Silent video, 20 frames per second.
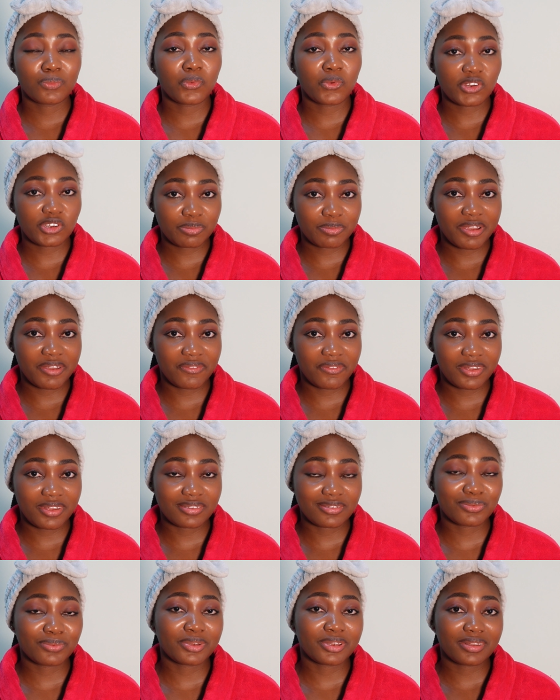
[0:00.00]
wash my
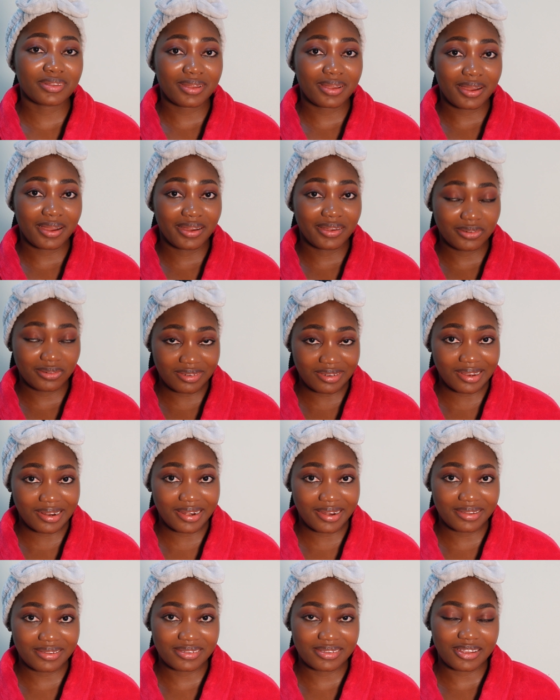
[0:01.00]
face with another
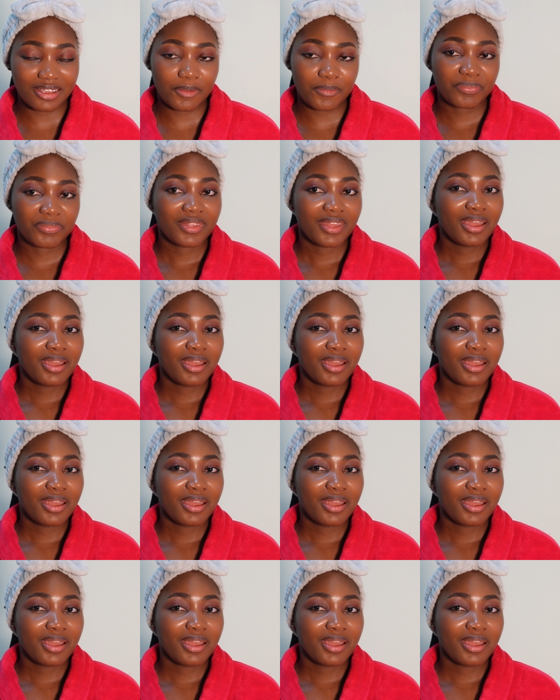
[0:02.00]
cleanser